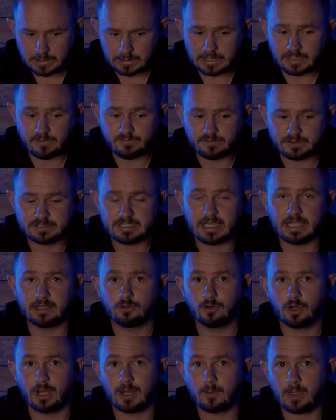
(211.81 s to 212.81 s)
leave the
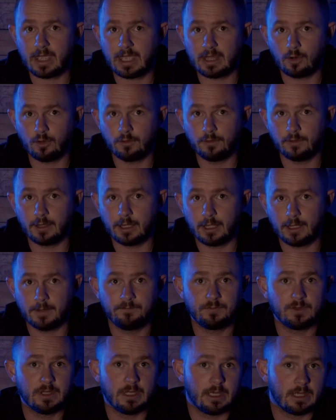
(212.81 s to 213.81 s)
10 gram head on there,
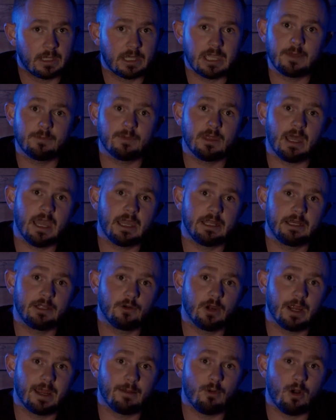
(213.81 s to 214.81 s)
keep the 80
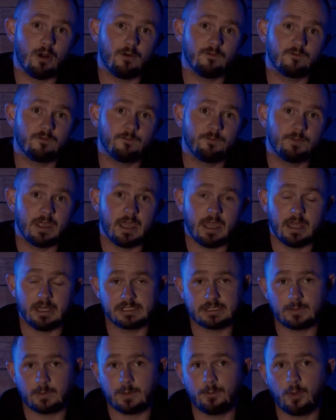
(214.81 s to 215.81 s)
gram off, and
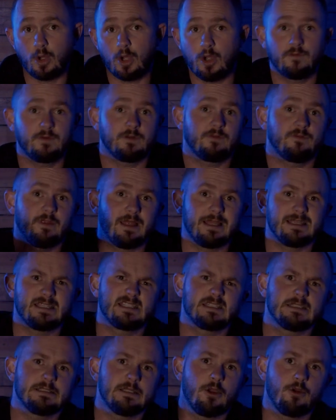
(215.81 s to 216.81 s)
it's going to be perfect for that
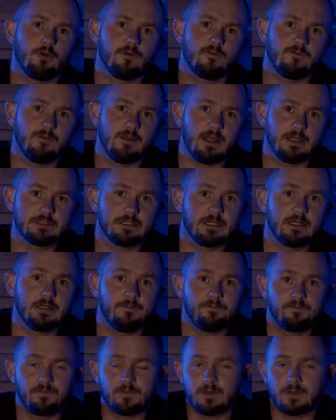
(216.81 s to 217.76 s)
slow flutter,